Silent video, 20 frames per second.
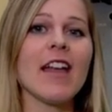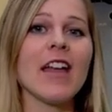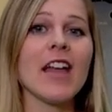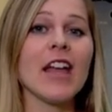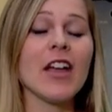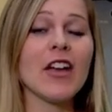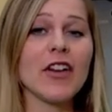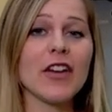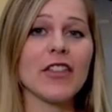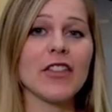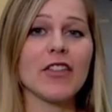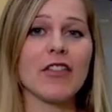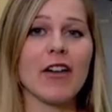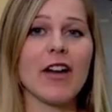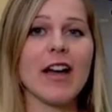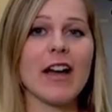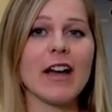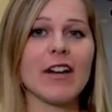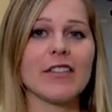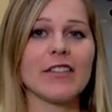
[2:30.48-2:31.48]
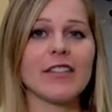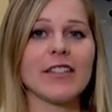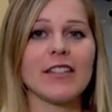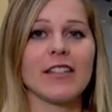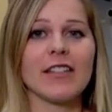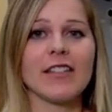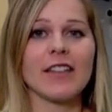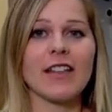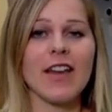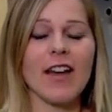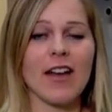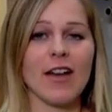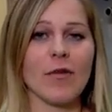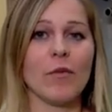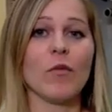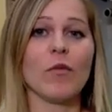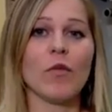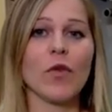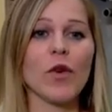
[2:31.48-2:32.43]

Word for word: Here on the ground, uh,